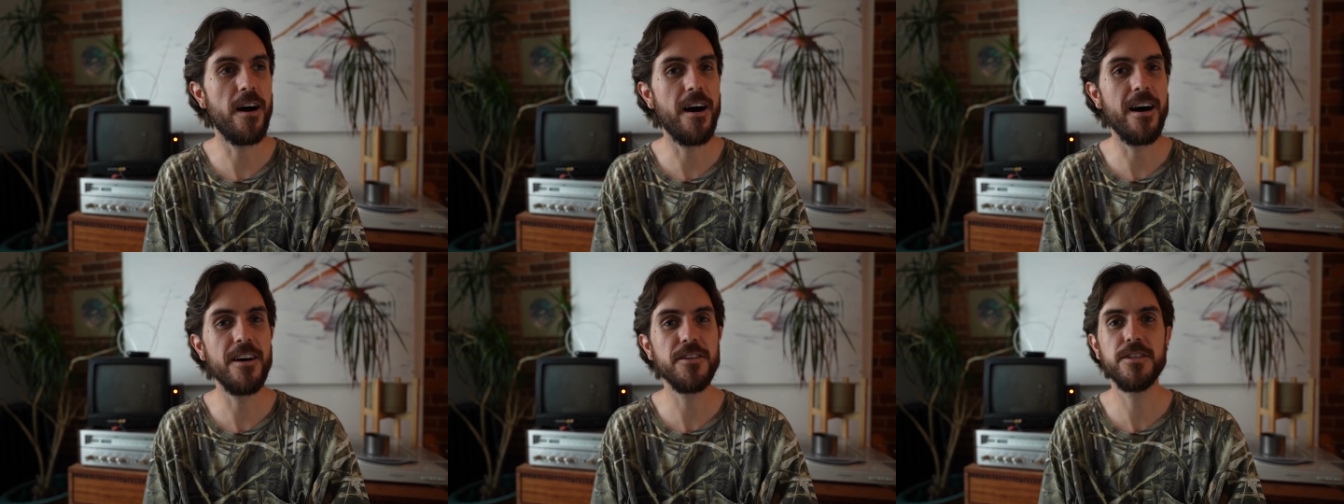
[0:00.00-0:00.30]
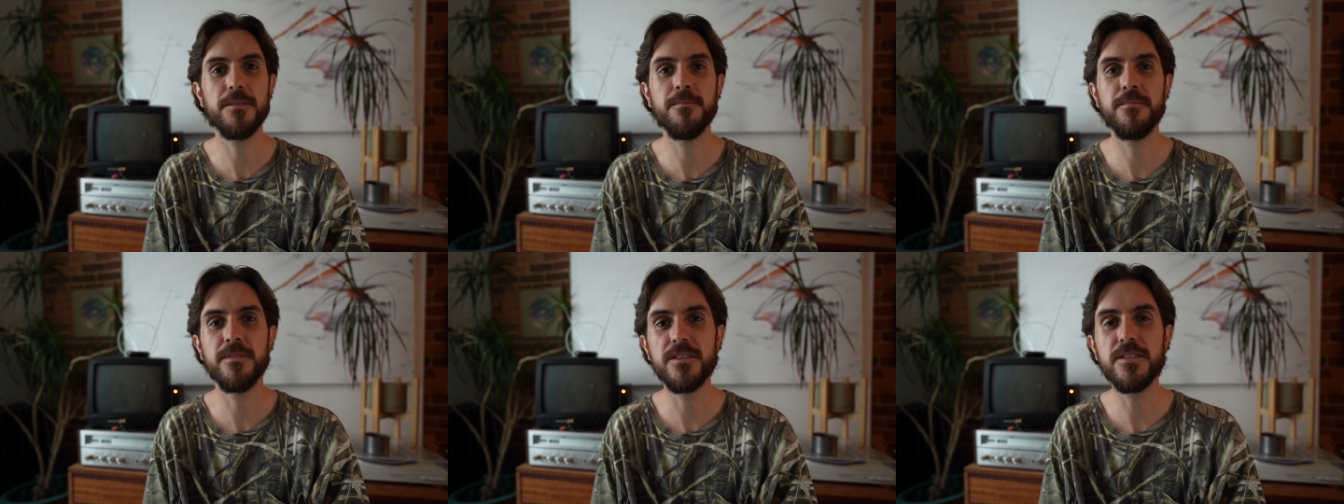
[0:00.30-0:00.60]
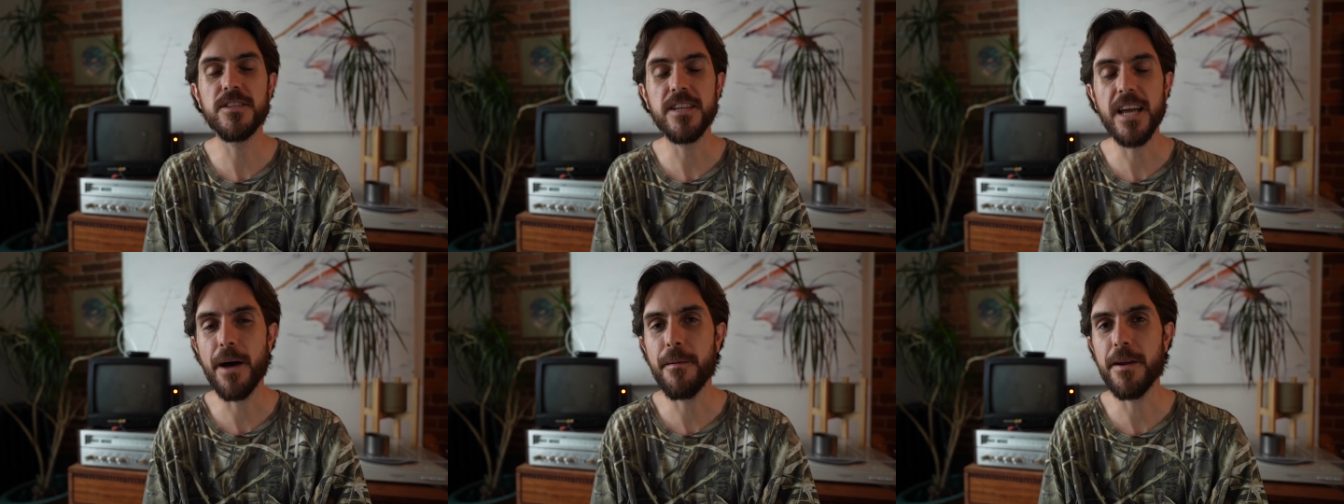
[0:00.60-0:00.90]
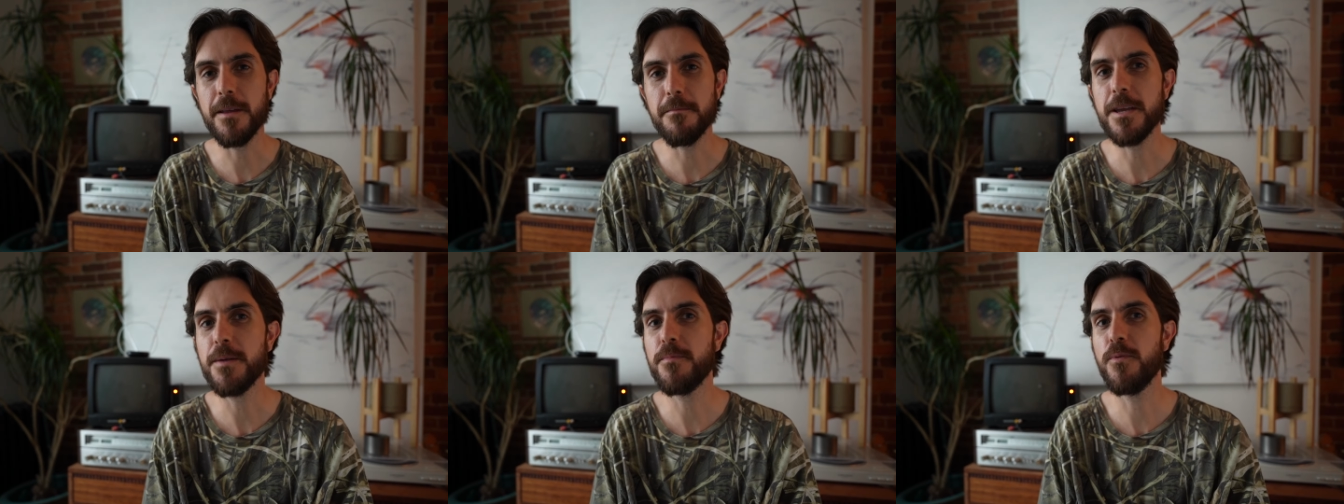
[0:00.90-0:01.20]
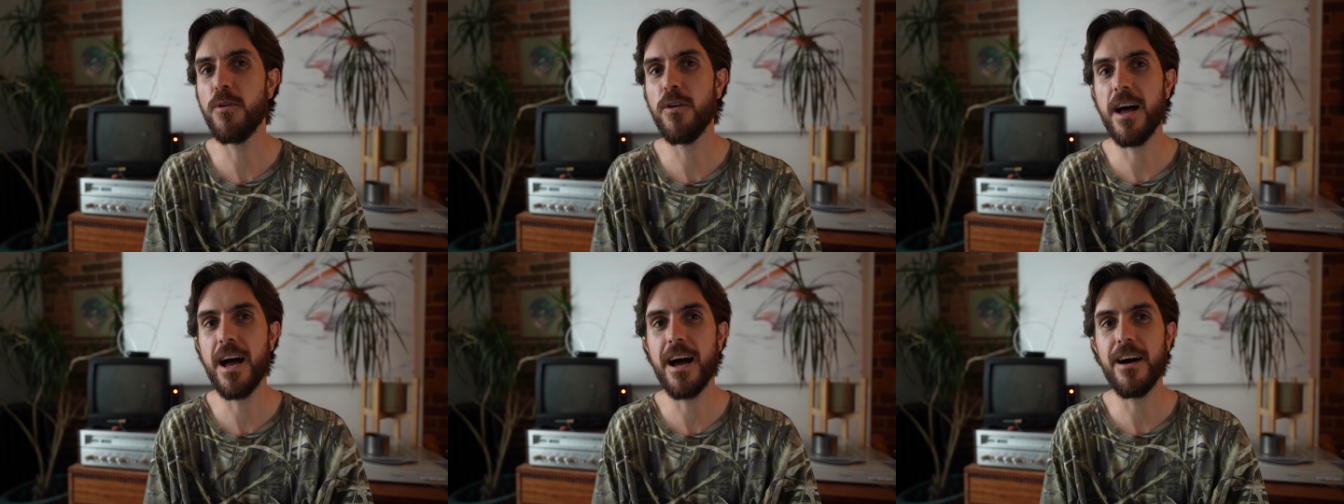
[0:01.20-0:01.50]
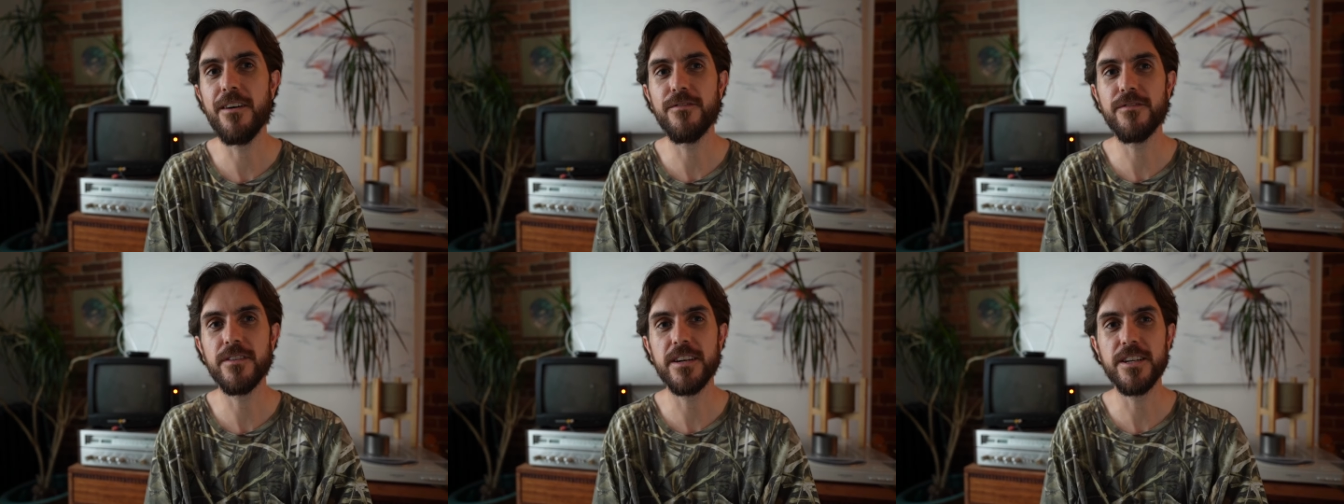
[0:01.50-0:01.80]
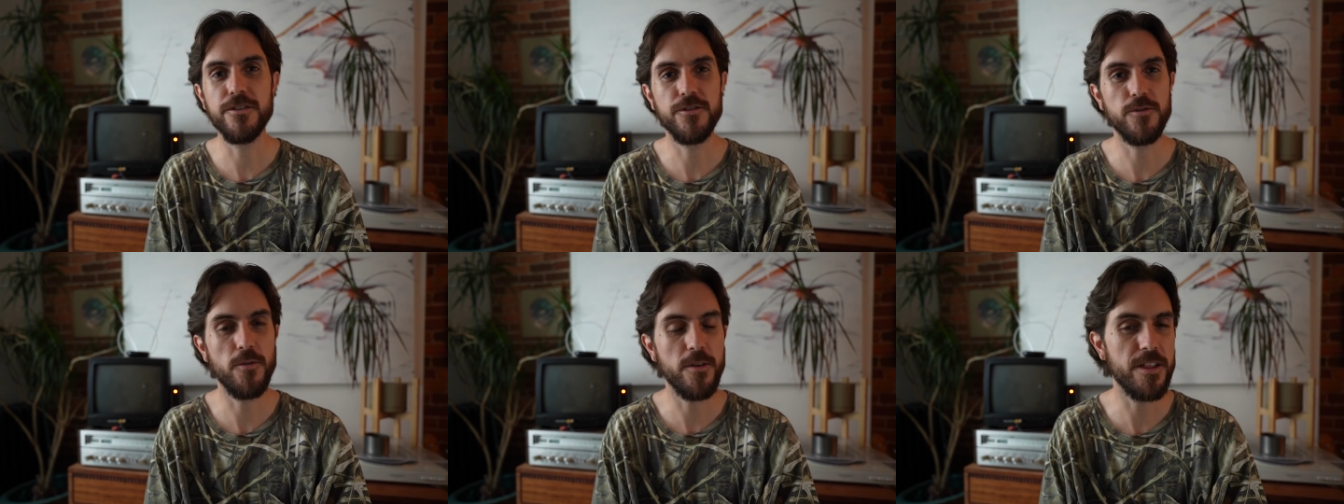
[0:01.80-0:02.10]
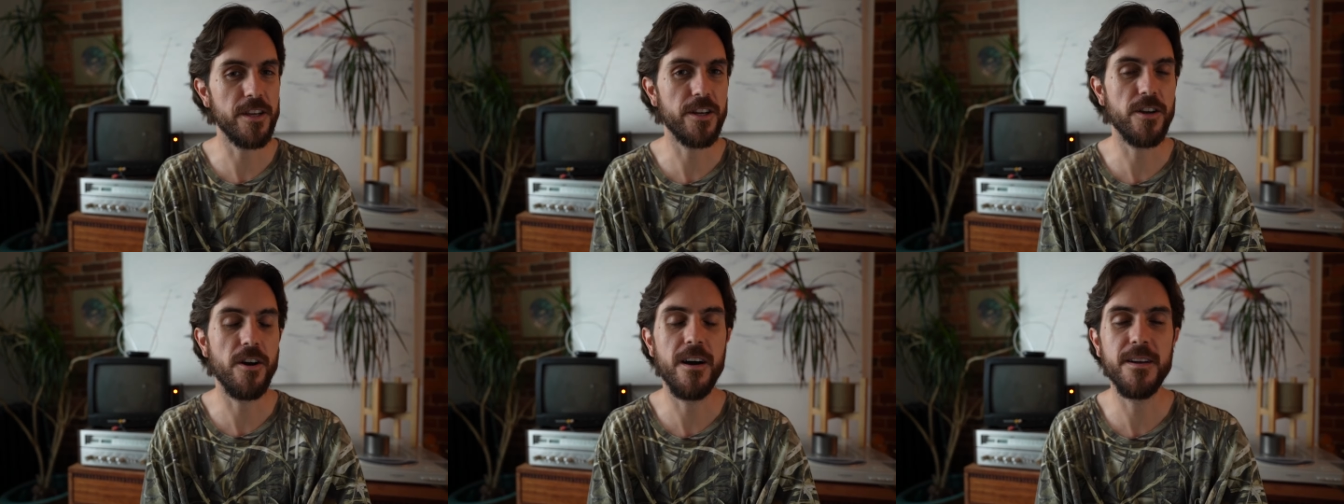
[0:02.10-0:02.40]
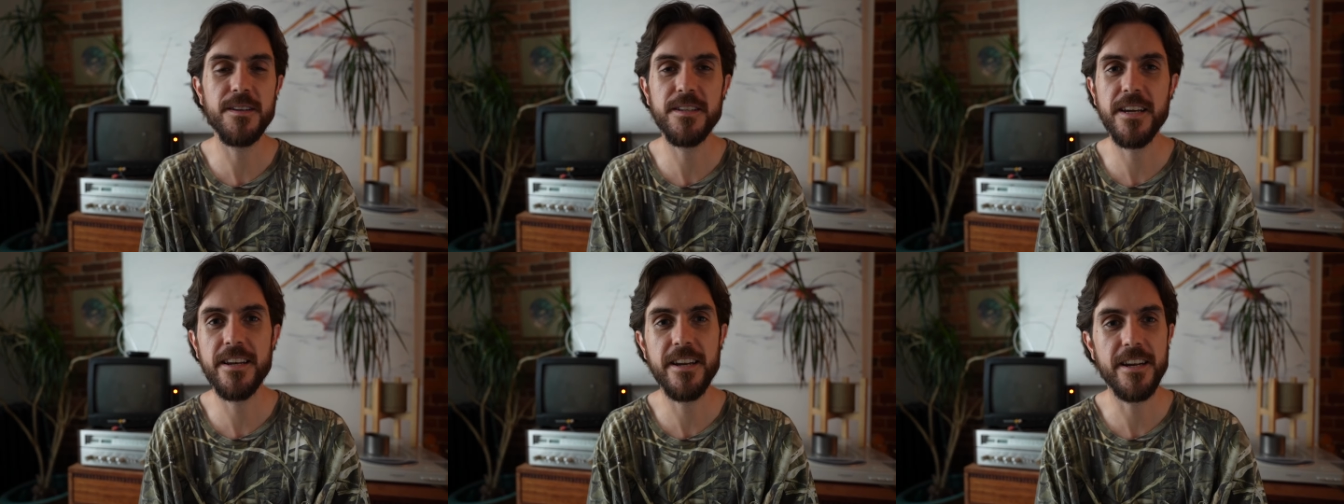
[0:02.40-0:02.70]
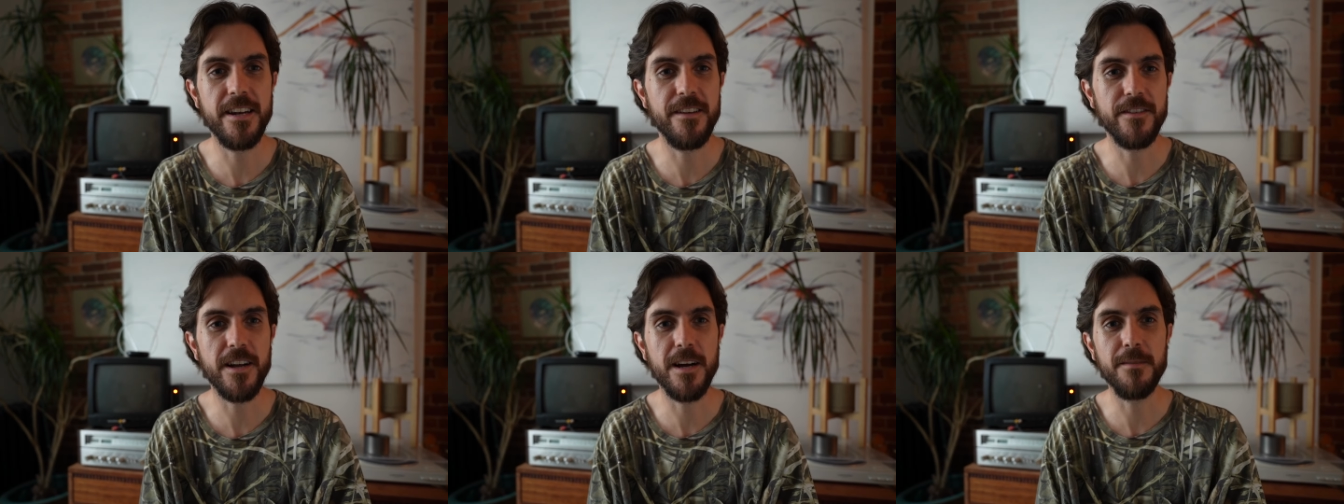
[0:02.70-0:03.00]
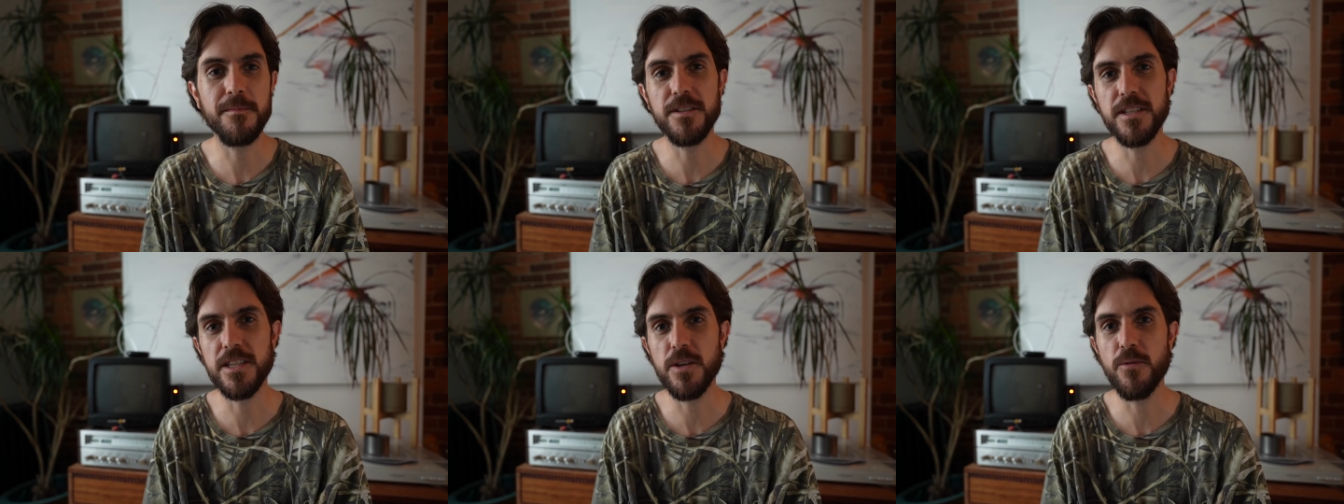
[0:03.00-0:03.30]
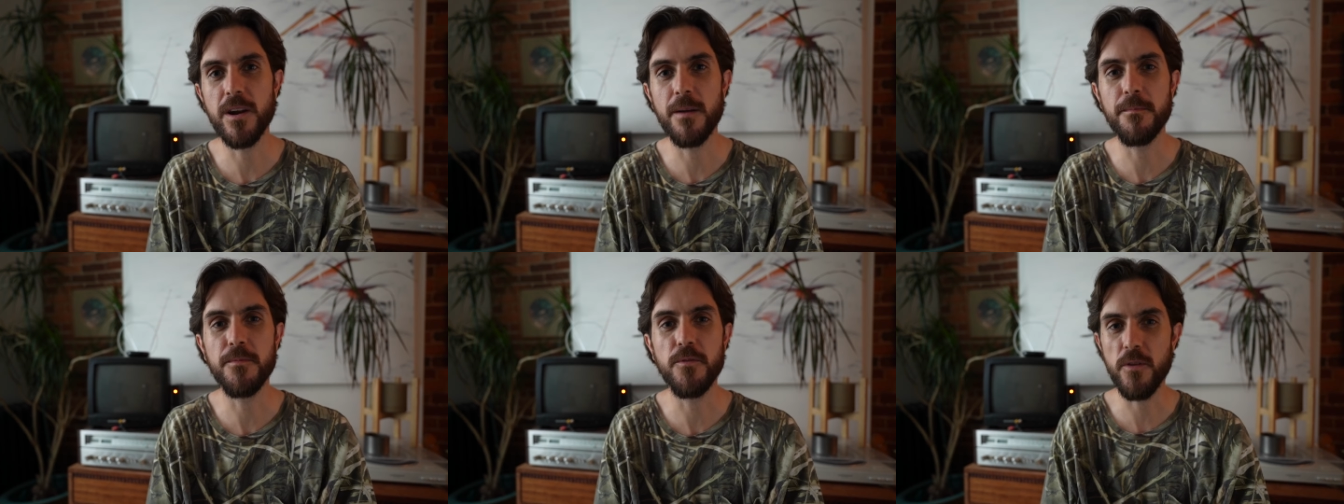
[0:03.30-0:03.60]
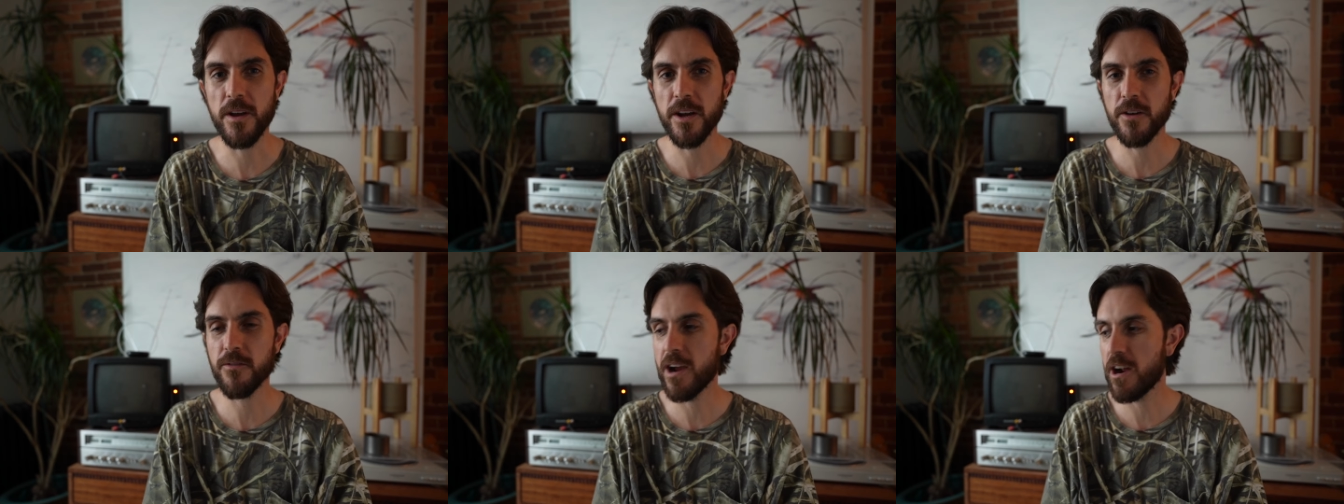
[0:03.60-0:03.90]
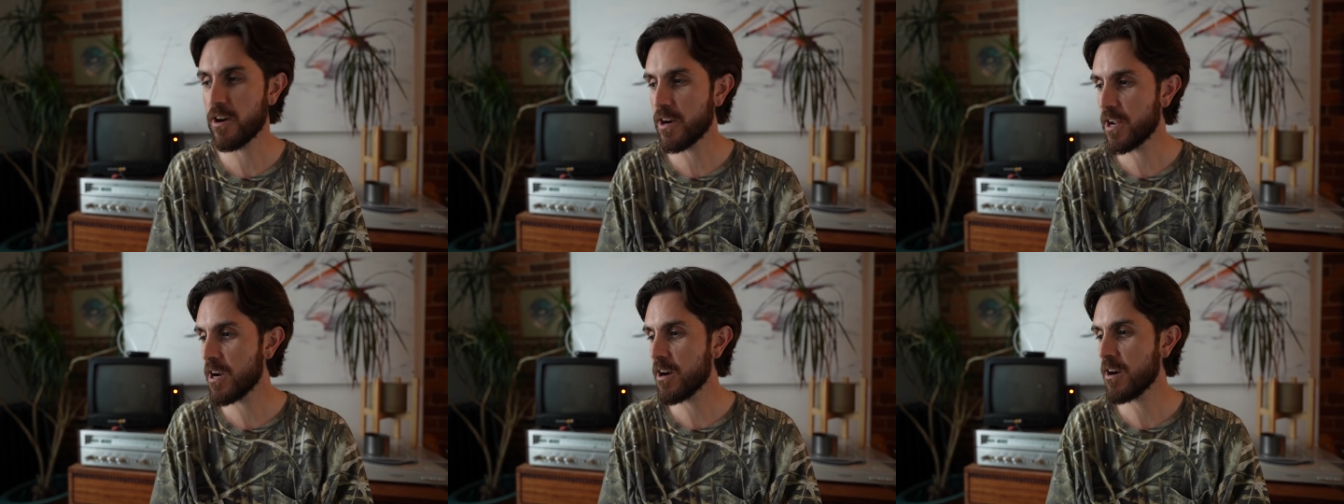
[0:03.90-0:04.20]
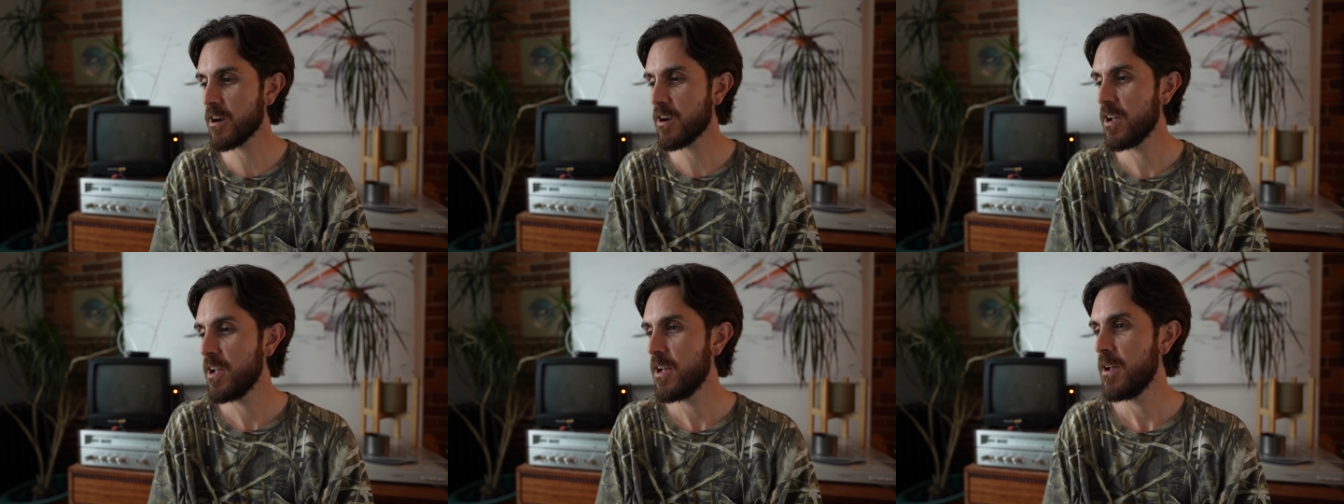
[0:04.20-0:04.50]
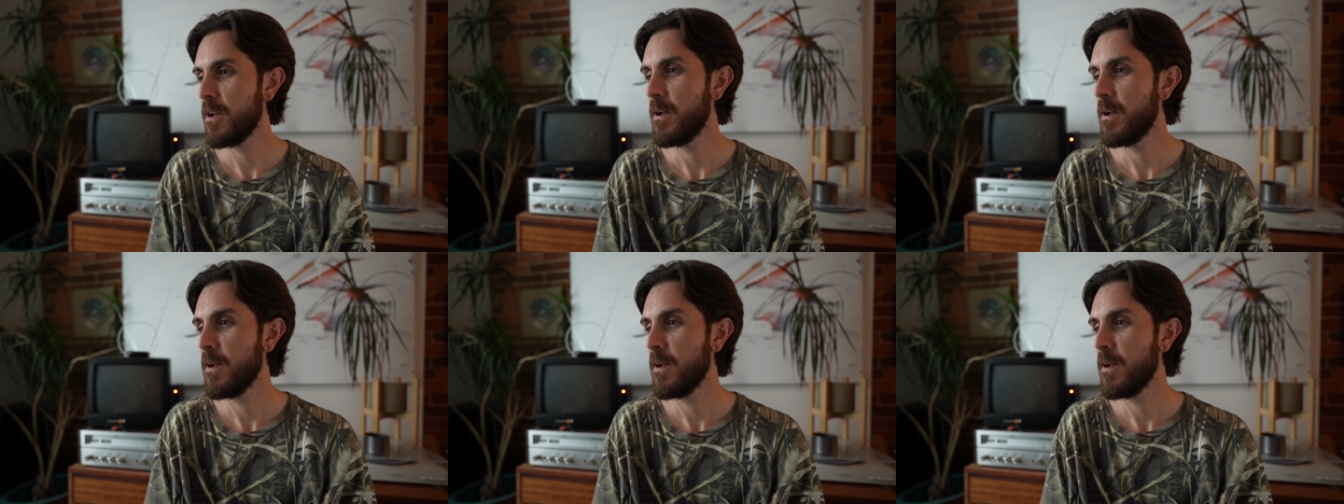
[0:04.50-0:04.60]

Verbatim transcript: awesome to see how many people have enjoyed the content and have come to see what I'm doing around here.